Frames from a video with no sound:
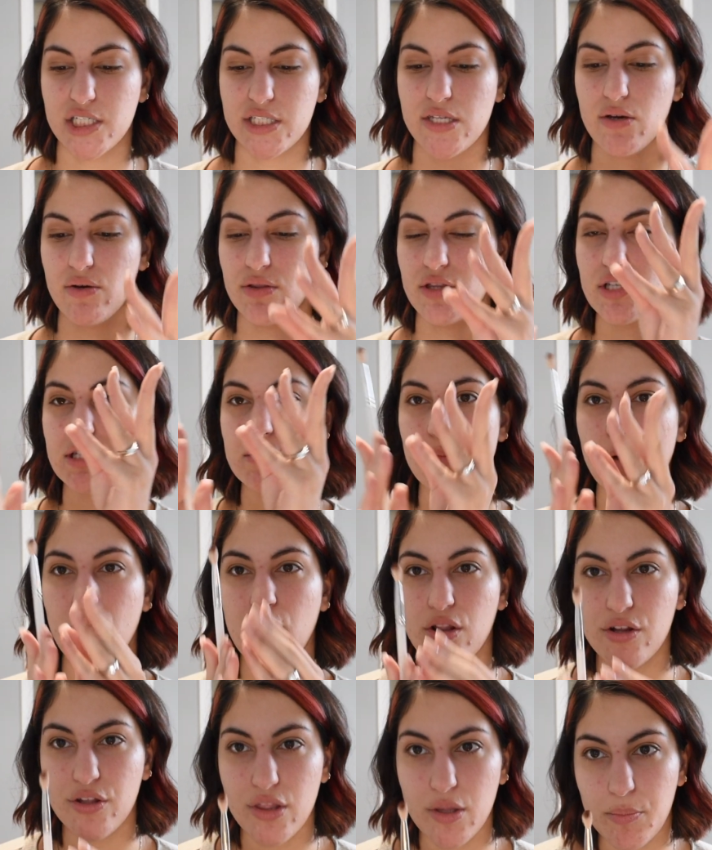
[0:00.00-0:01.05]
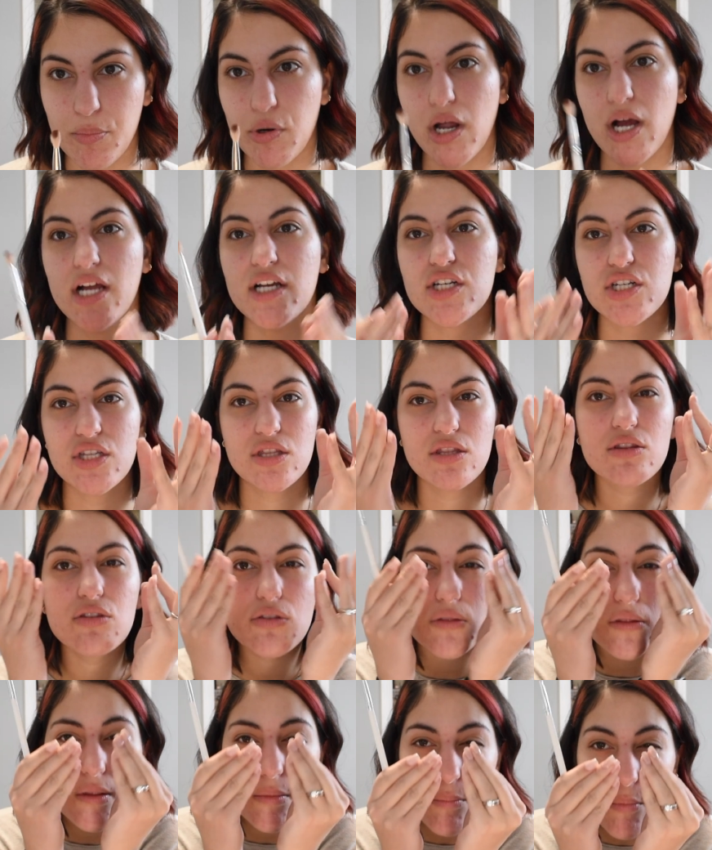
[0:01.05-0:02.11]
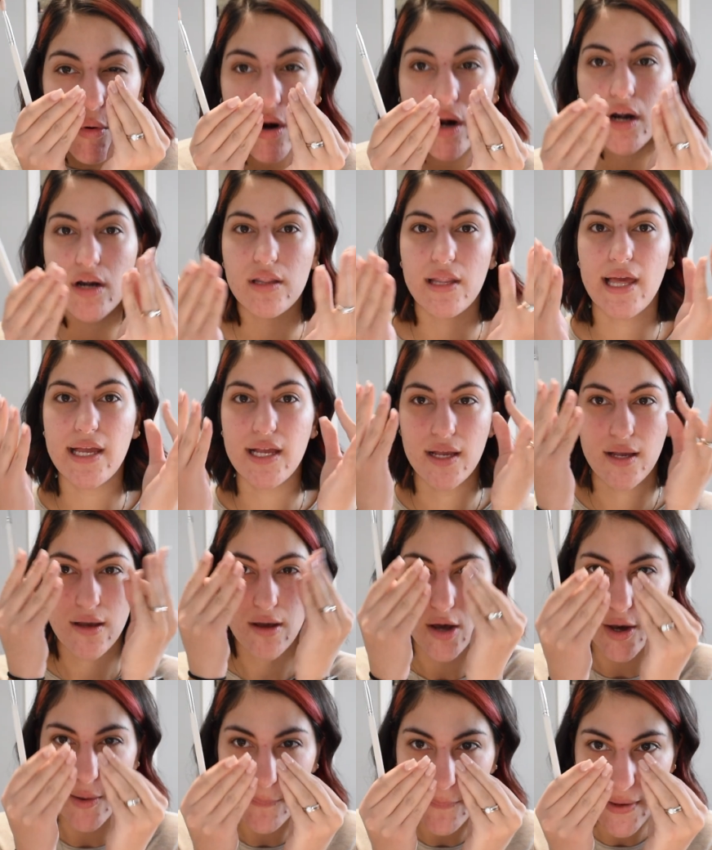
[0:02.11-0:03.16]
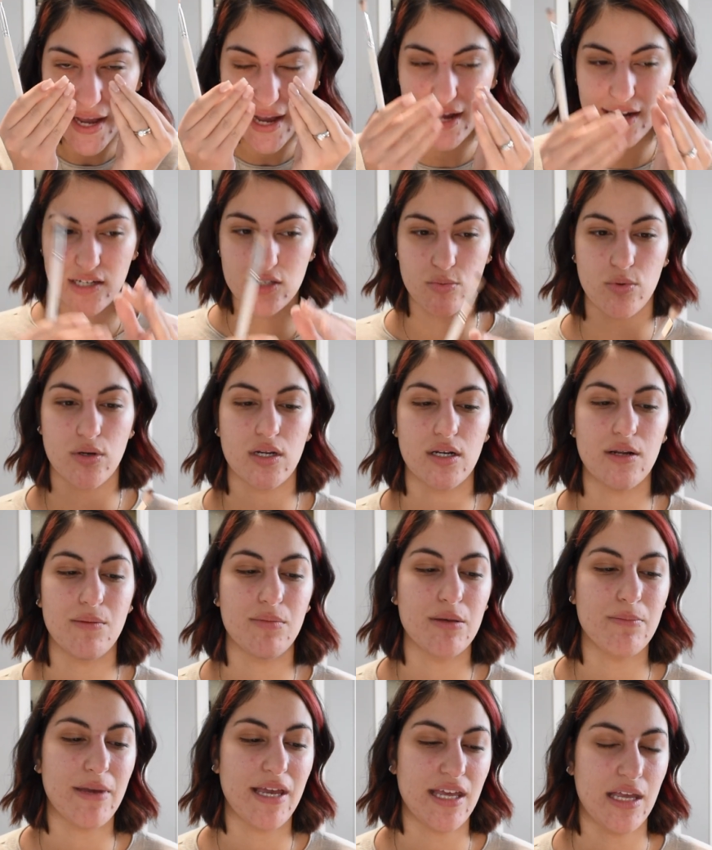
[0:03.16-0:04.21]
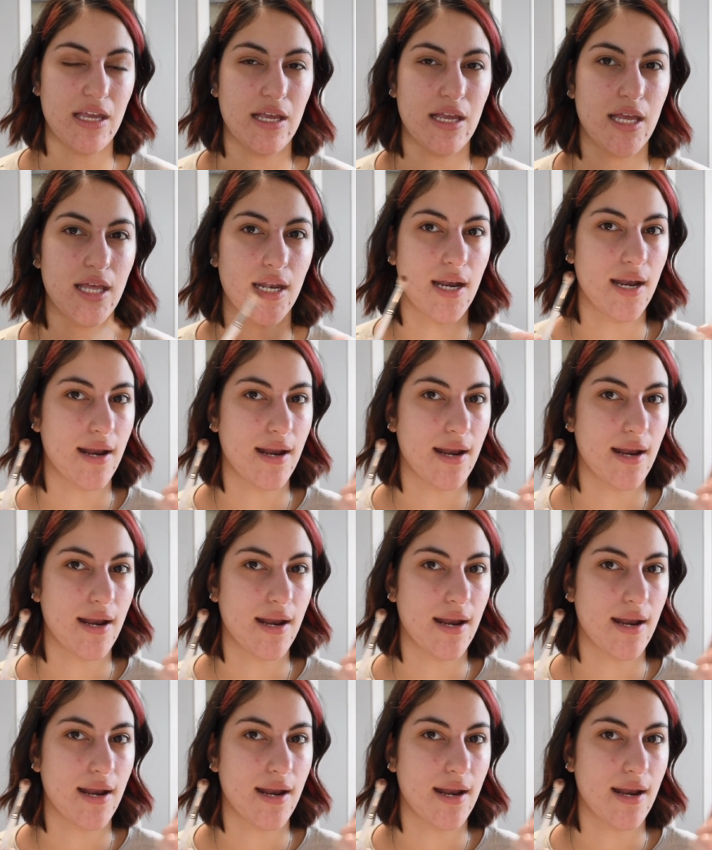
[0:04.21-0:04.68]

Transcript: So the smaller the brush, the more like compact we're going to be making it.